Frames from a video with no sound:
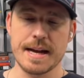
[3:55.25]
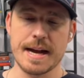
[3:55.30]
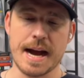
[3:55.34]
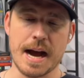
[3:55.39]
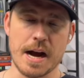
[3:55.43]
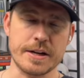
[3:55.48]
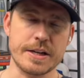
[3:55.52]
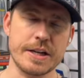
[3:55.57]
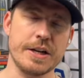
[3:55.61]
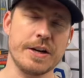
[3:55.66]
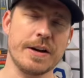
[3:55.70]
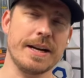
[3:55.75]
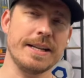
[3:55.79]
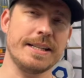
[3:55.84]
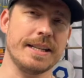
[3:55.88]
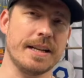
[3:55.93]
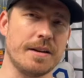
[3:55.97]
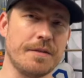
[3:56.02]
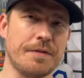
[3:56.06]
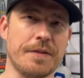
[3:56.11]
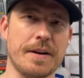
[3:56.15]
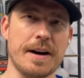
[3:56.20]
How can you
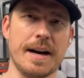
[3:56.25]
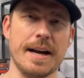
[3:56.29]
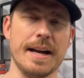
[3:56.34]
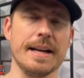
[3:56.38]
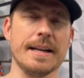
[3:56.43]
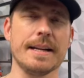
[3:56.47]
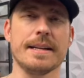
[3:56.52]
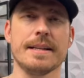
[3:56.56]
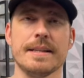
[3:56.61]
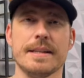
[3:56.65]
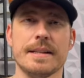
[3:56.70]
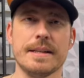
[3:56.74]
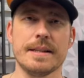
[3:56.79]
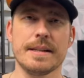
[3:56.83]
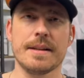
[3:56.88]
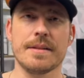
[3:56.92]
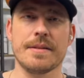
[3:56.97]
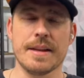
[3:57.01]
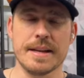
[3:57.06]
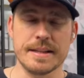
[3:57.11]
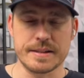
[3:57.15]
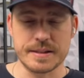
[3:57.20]
identify
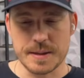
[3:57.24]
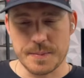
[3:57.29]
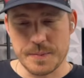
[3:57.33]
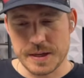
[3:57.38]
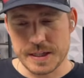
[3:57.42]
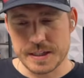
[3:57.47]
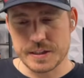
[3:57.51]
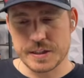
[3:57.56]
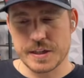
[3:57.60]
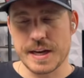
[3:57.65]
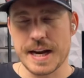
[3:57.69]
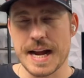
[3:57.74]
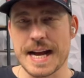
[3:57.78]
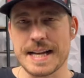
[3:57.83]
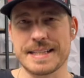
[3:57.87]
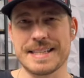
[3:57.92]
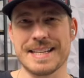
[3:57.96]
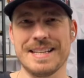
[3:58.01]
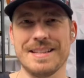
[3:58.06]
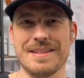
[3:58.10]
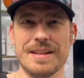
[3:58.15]
that something is a good asset?